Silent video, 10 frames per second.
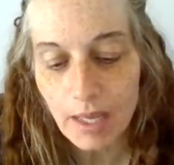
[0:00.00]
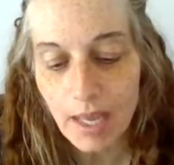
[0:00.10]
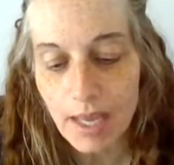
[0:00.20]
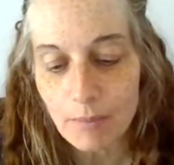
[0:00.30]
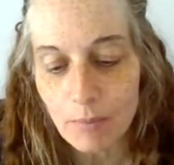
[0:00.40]

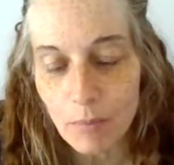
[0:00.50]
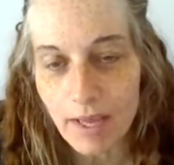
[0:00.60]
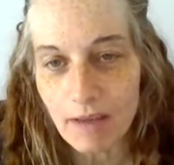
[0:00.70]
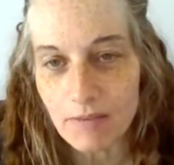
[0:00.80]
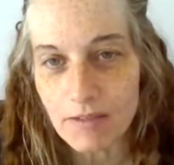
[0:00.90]
Um, we
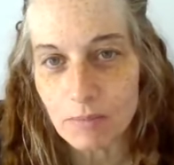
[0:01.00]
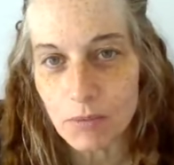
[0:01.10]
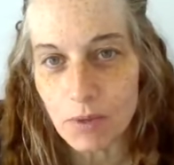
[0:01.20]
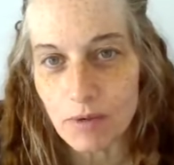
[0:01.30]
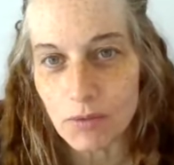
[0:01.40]
have some
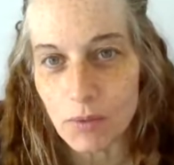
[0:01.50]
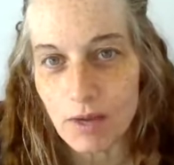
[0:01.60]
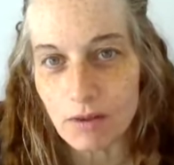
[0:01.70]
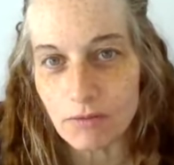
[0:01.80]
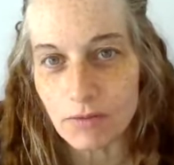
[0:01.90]
12,
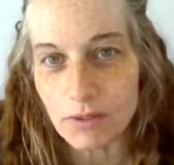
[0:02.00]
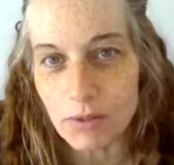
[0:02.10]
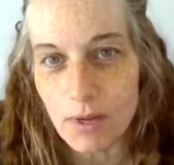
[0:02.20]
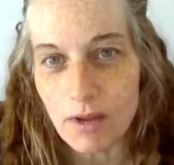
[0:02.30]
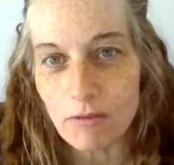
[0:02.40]
12,
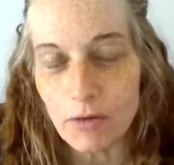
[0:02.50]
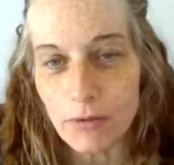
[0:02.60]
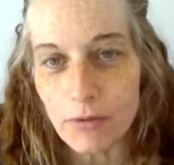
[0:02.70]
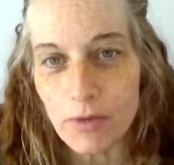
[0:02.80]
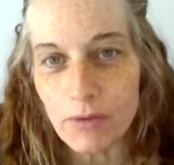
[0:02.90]
12 or
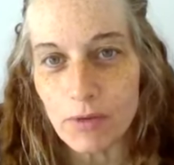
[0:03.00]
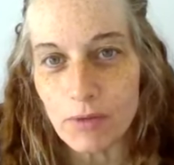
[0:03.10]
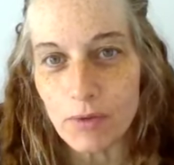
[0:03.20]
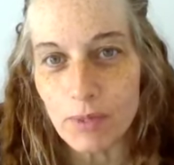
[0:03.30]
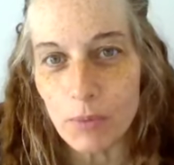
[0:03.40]

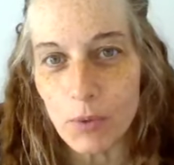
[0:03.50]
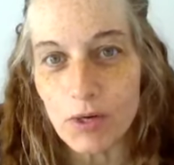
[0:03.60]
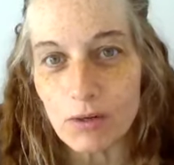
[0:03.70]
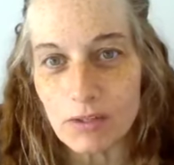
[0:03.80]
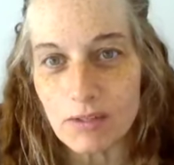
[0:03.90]
333
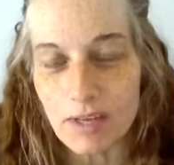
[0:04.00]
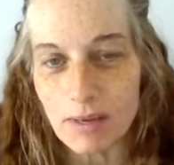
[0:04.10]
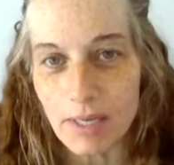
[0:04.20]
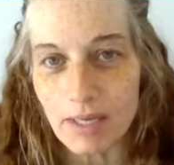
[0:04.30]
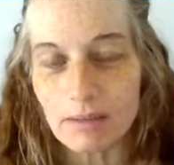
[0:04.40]
portals
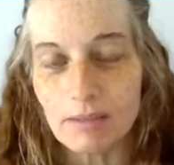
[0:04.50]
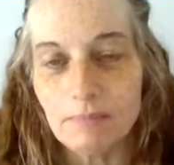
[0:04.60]
coming.